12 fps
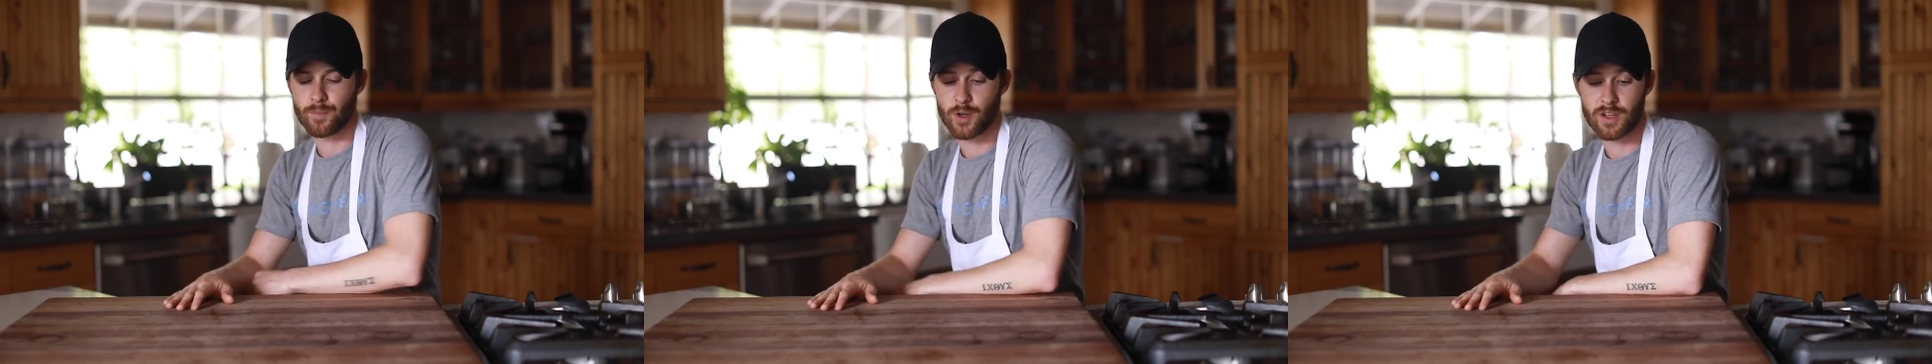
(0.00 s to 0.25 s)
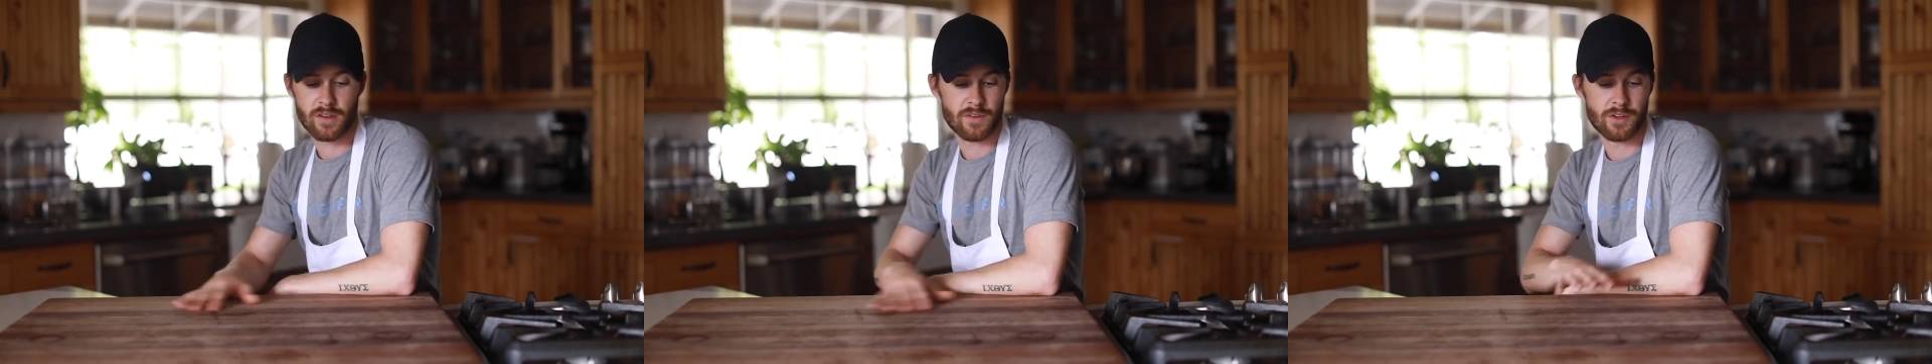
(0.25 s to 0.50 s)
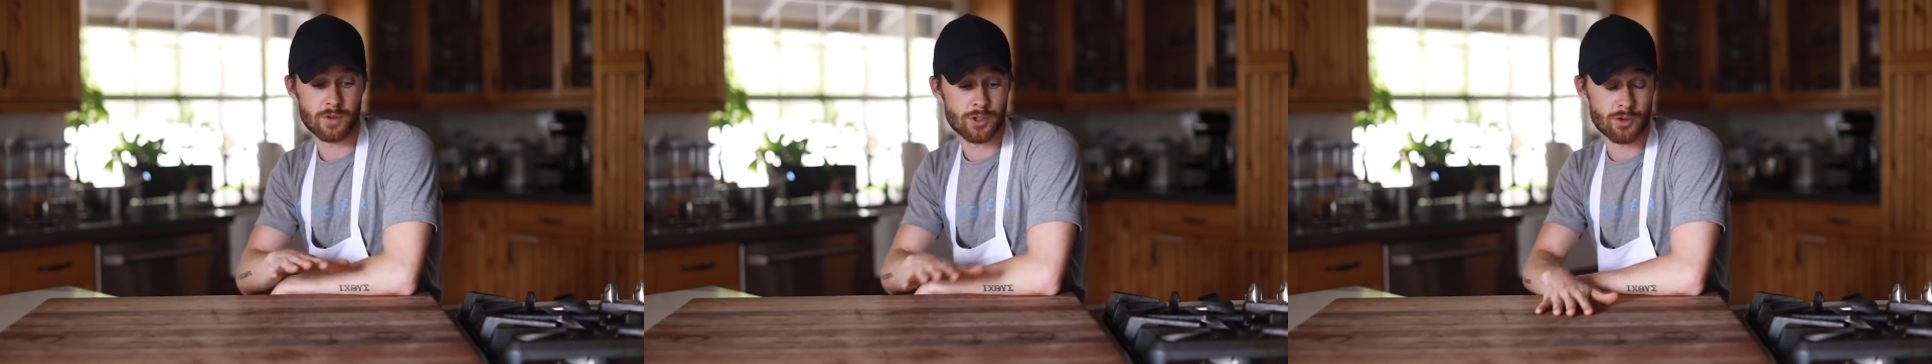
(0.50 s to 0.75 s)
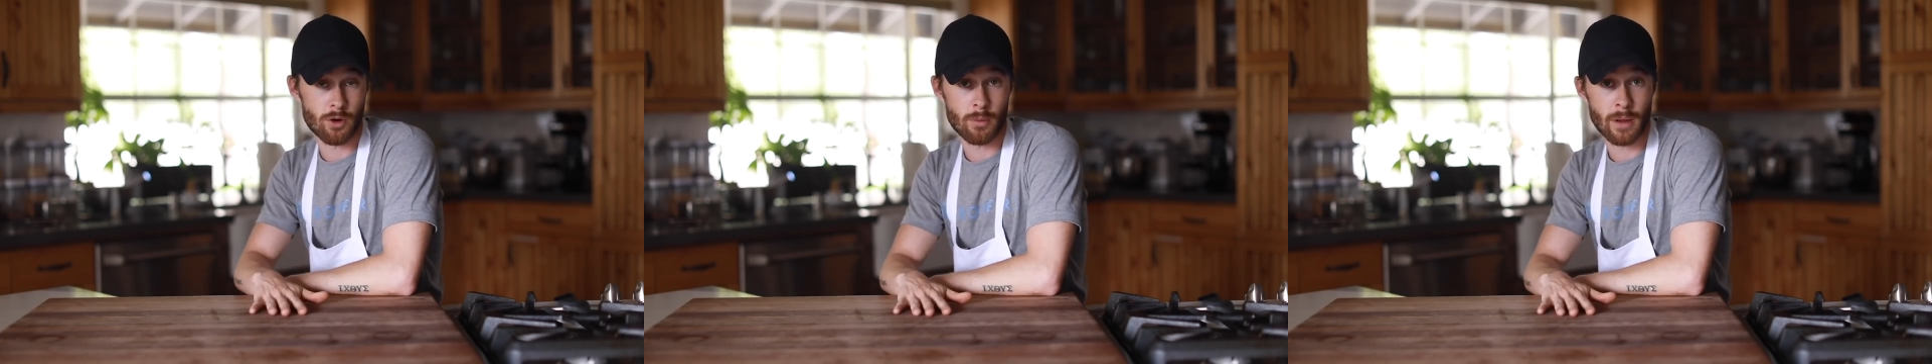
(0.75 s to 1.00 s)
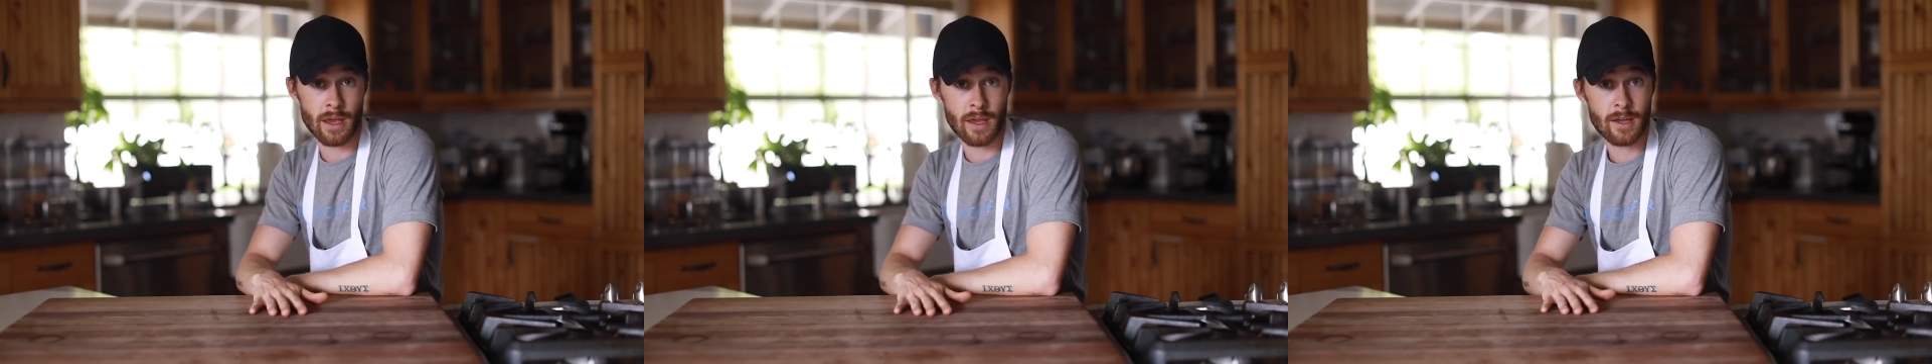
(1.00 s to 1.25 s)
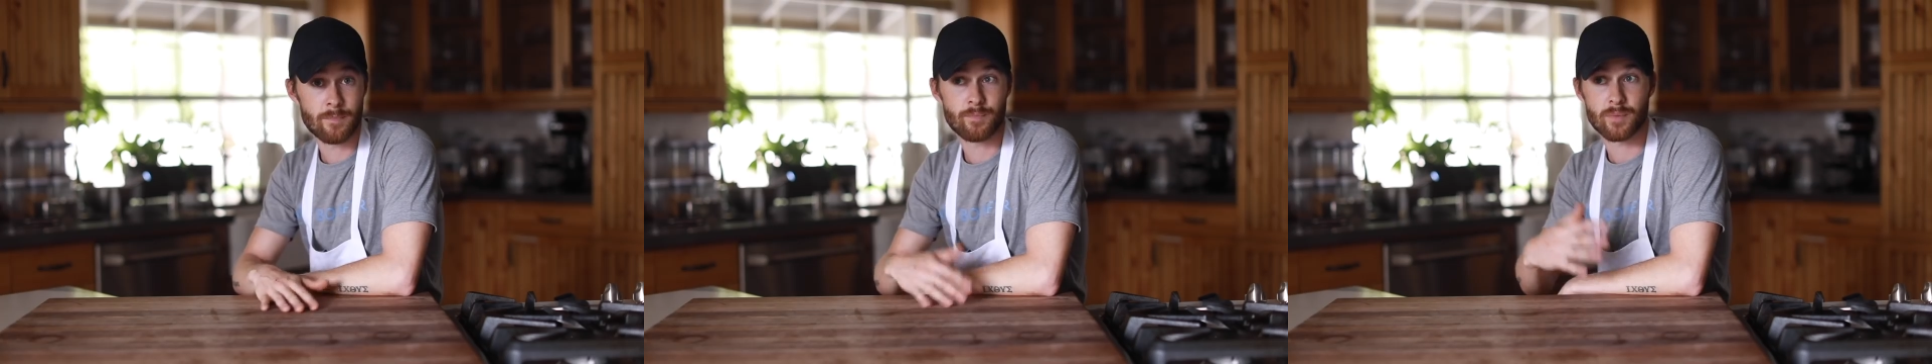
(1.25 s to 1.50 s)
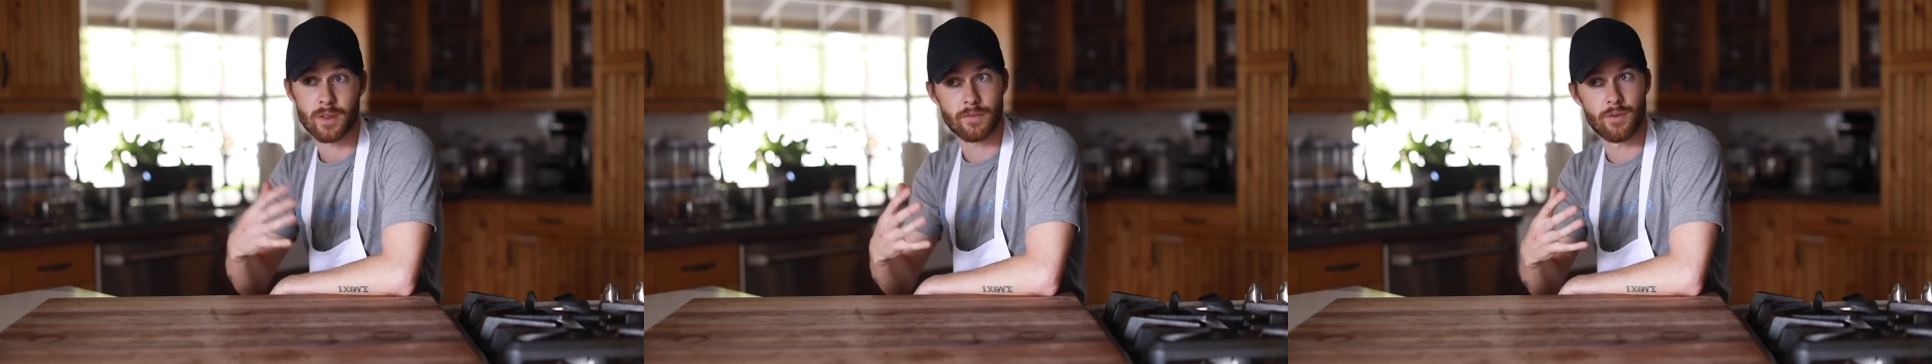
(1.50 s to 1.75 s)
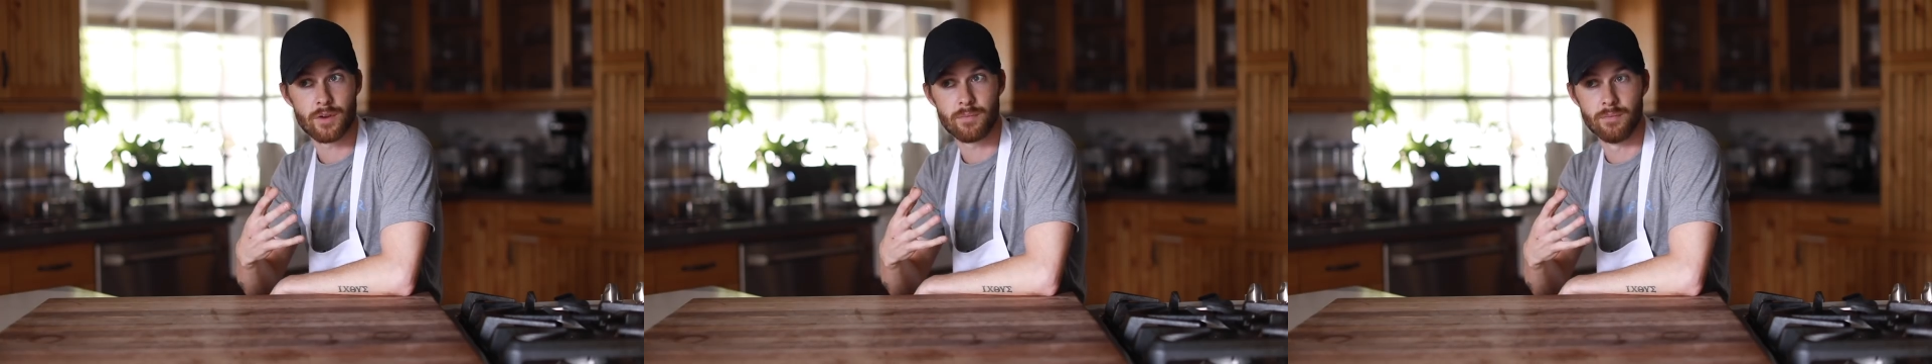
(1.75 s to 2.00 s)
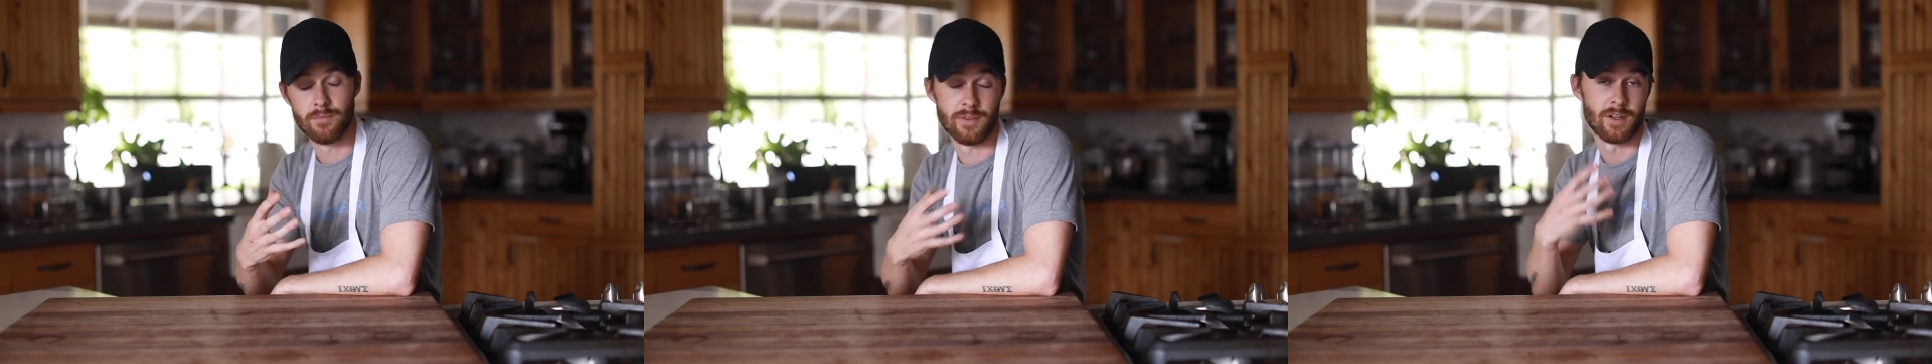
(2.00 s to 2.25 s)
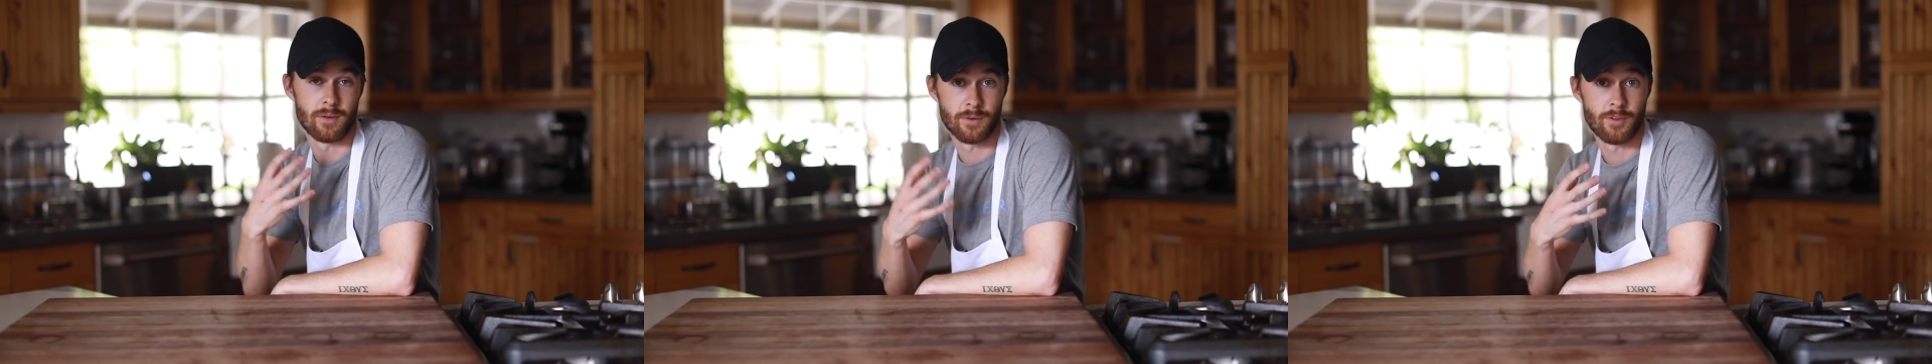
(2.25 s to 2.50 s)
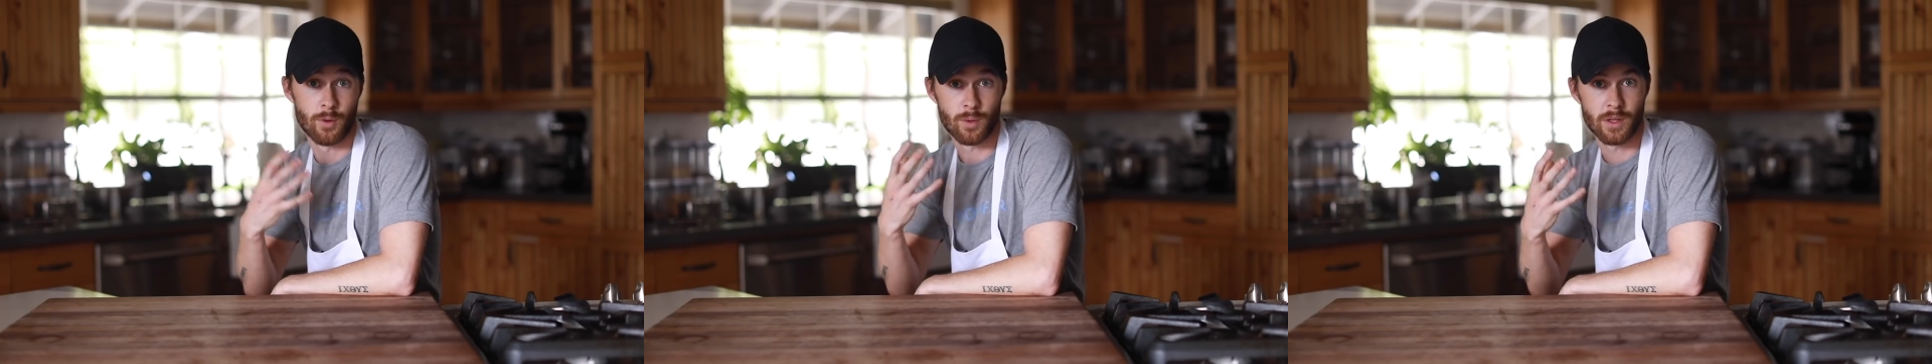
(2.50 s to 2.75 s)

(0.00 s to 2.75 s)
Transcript: You could even do sorbet if you're